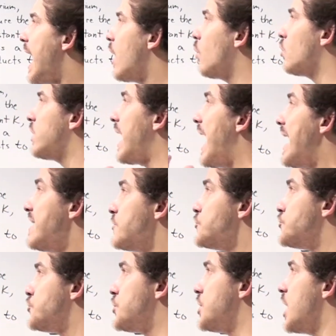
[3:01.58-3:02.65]
our
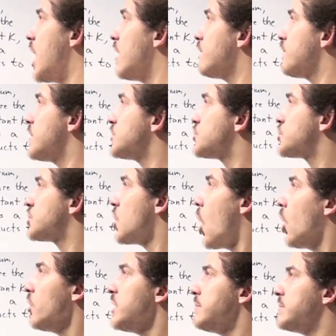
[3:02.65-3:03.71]
energy of the
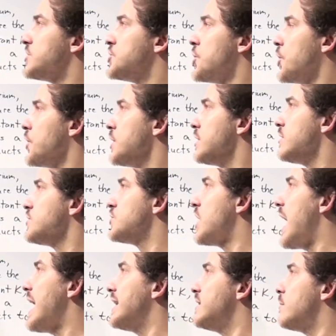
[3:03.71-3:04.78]
starting materials
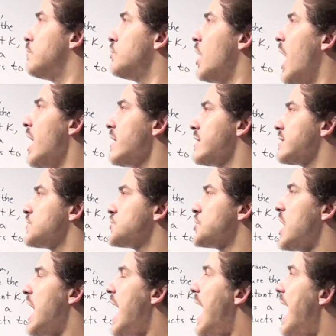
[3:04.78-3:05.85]
and the
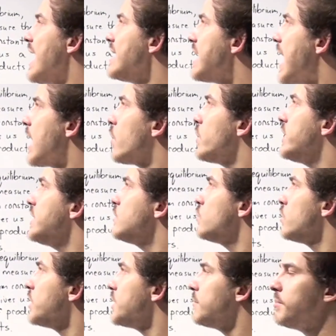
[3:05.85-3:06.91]
products and our
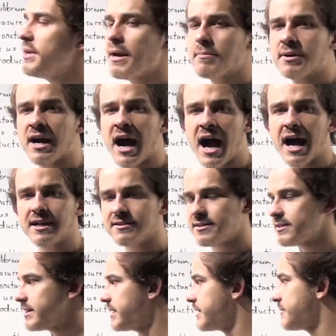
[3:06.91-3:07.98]
equilibrium
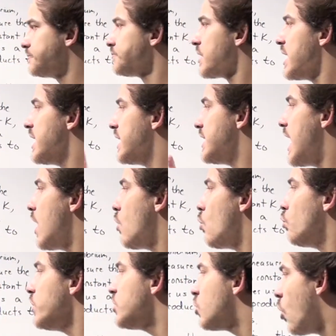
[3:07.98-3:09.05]
constant? Now
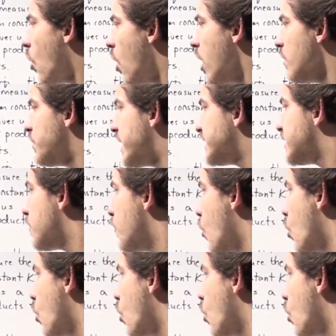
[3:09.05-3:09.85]
recall that the